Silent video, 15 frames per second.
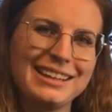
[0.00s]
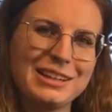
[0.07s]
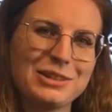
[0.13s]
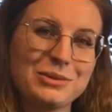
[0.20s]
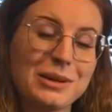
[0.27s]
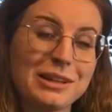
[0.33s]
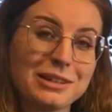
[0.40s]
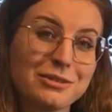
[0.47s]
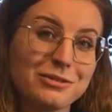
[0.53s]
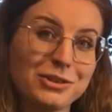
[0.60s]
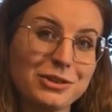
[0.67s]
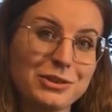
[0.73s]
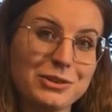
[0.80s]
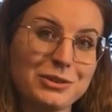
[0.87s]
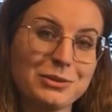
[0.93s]
Do any of
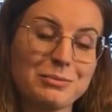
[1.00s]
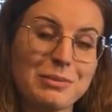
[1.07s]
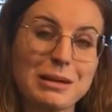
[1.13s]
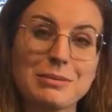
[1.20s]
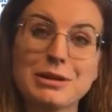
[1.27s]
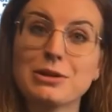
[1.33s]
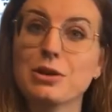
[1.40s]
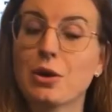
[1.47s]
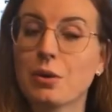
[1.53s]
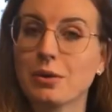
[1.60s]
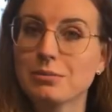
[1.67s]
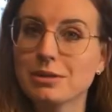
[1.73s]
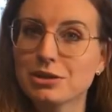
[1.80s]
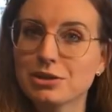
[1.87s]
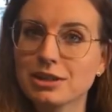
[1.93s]
you maybe know a
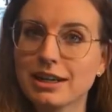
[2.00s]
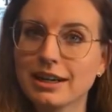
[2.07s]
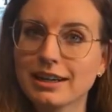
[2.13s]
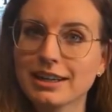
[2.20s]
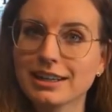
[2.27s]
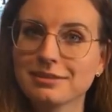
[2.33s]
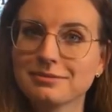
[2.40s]
missionary?